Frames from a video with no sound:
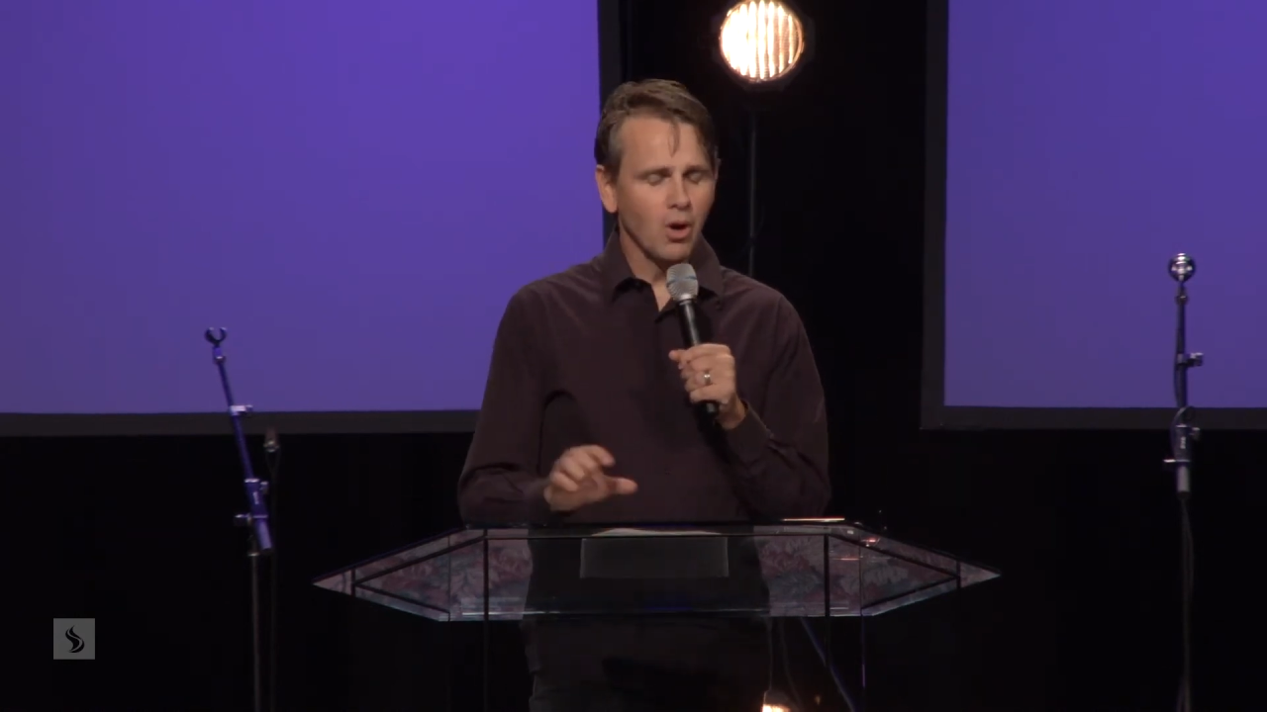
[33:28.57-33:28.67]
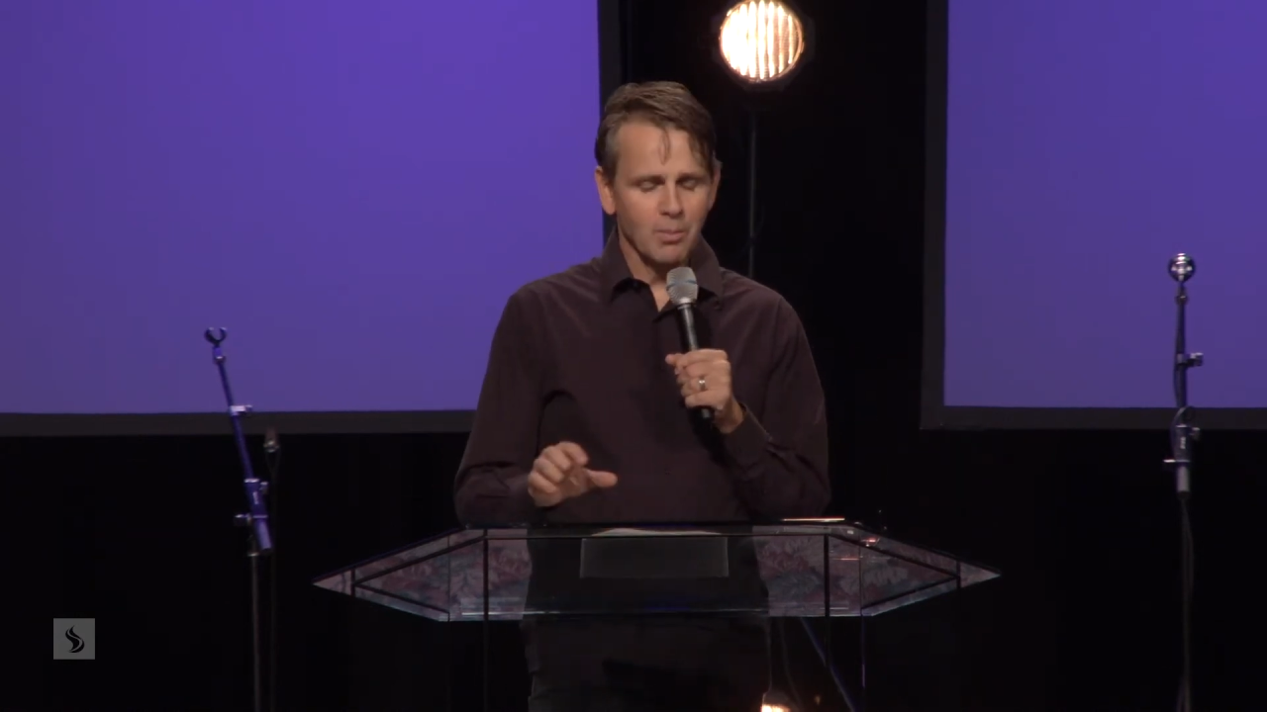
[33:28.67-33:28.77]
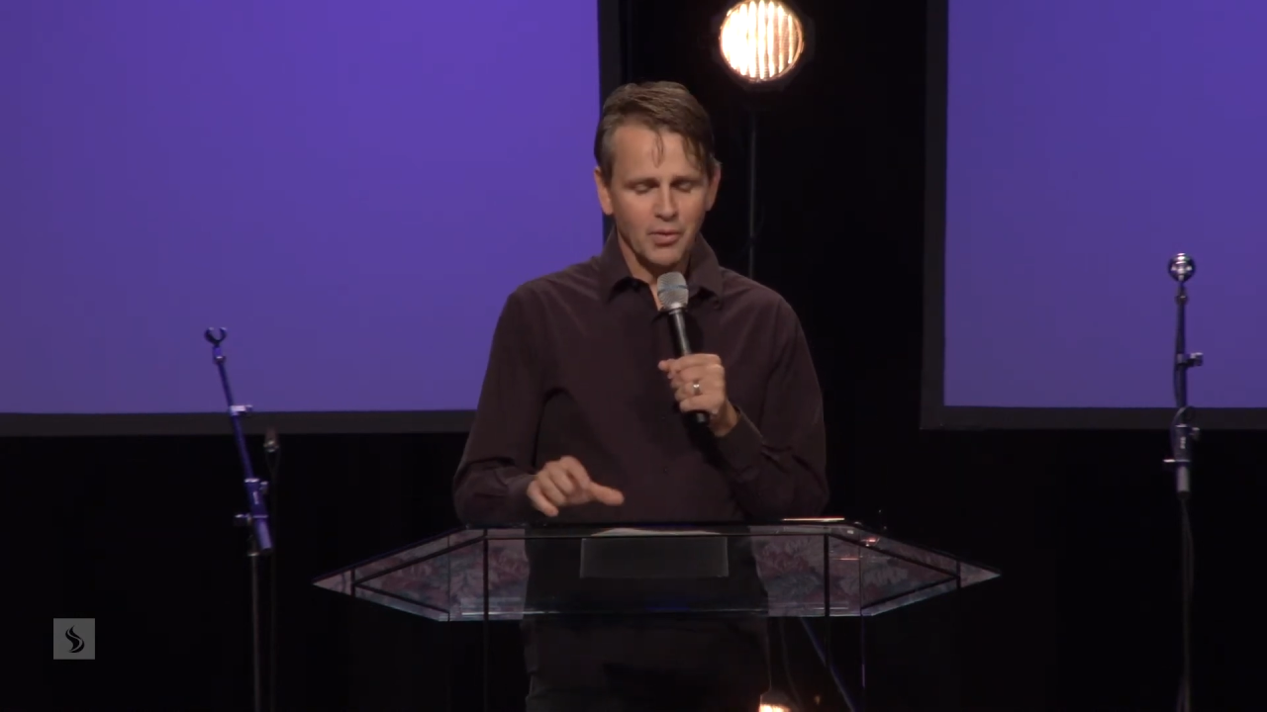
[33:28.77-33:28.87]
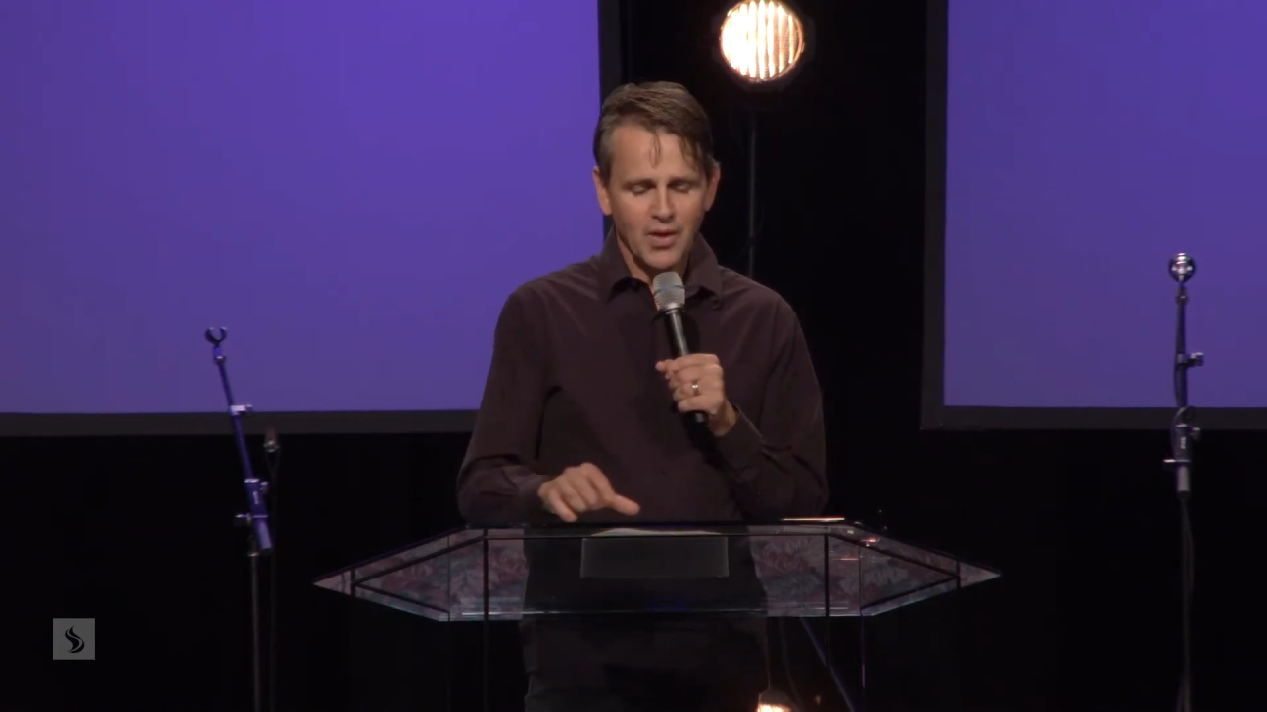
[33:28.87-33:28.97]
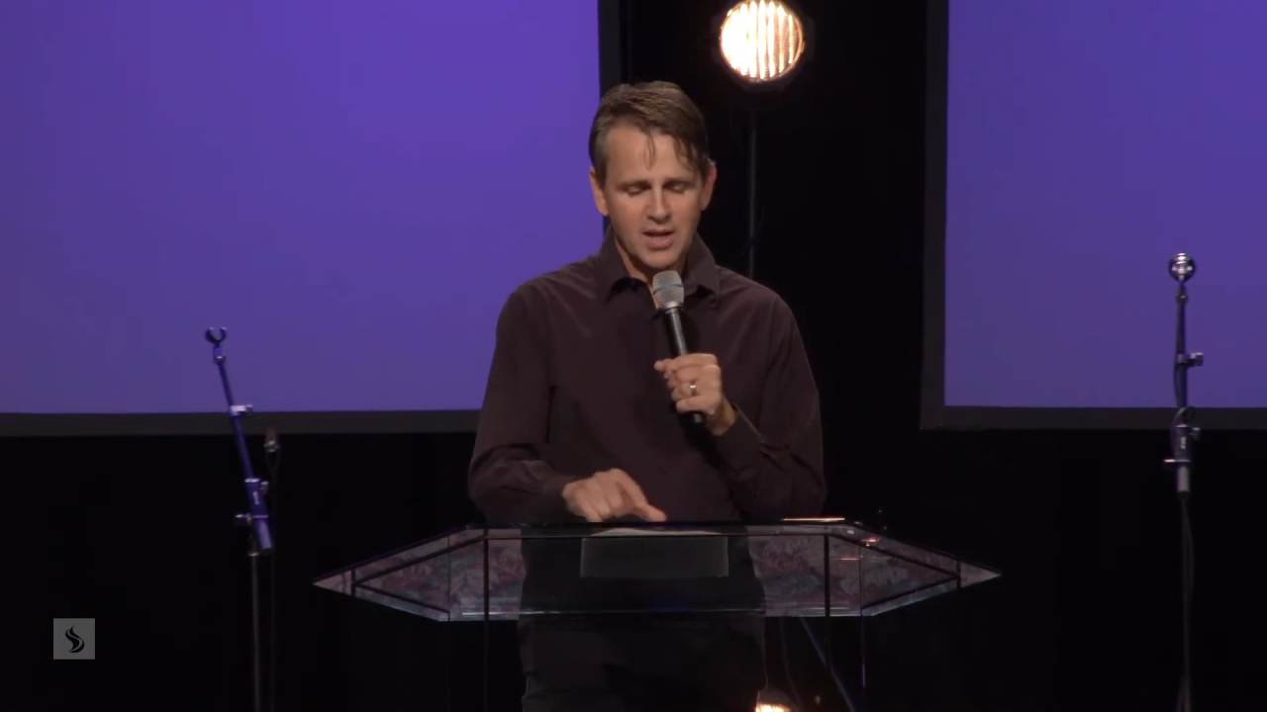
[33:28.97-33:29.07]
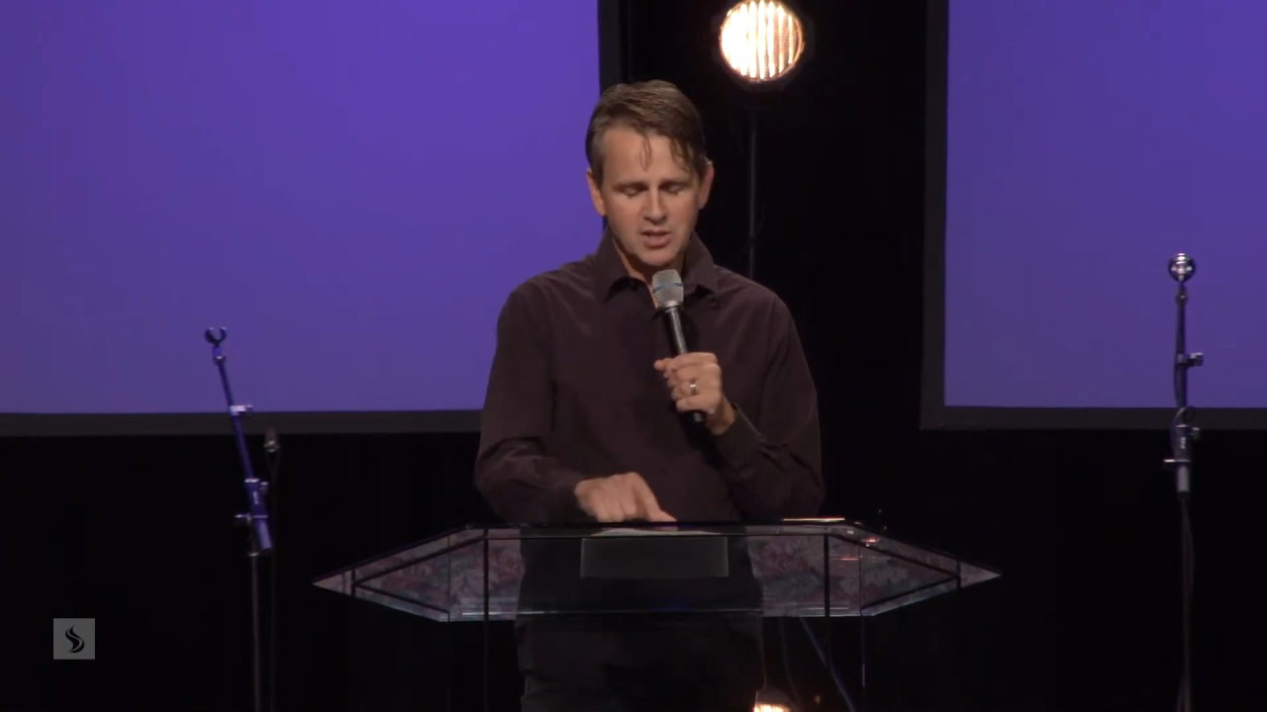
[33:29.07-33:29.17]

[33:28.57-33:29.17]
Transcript: about that,